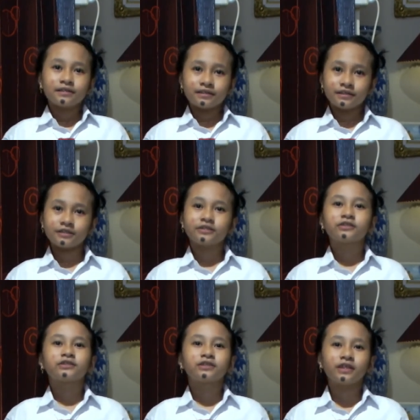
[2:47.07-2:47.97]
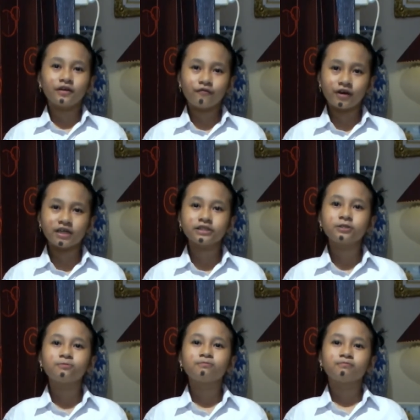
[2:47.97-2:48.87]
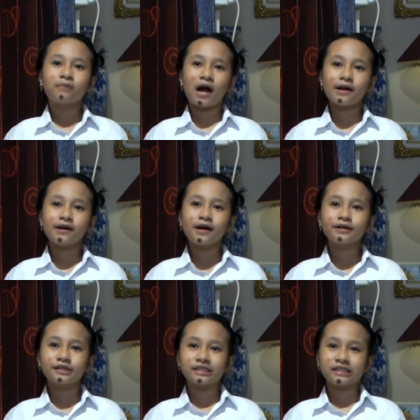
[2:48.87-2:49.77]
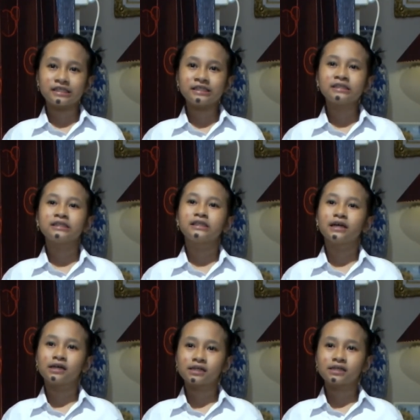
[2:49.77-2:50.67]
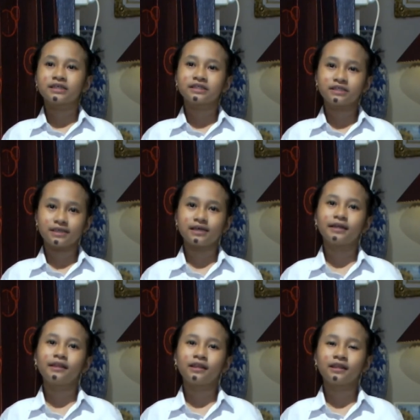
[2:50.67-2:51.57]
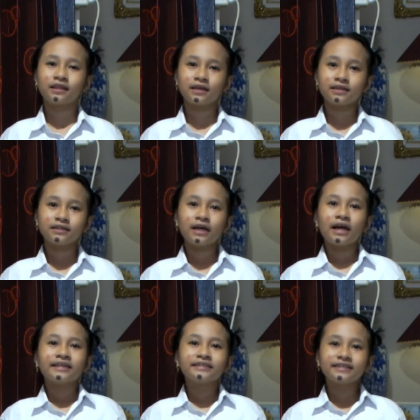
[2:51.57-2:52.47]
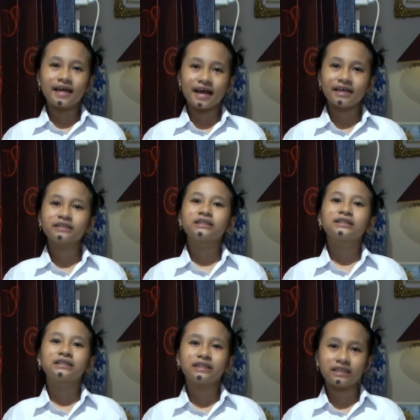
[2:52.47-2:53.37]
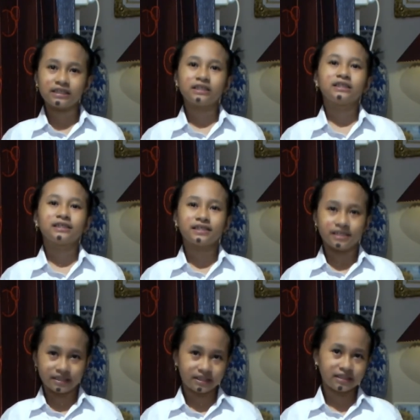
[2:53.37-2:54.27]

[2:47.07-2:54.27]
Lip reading: Is Stephen's mother in the kitchen? Yes, she is.